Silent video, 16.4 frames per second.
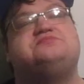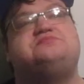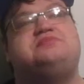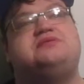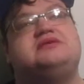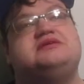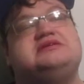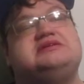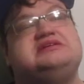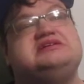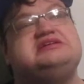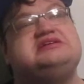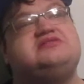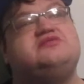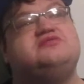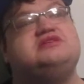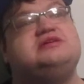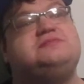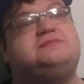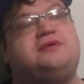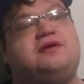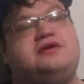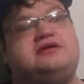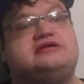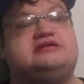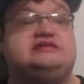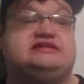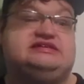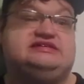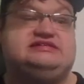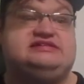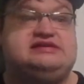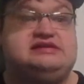Pun only partly
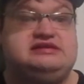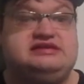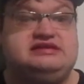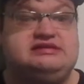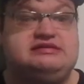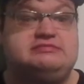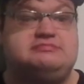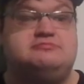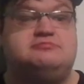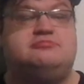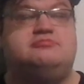intended.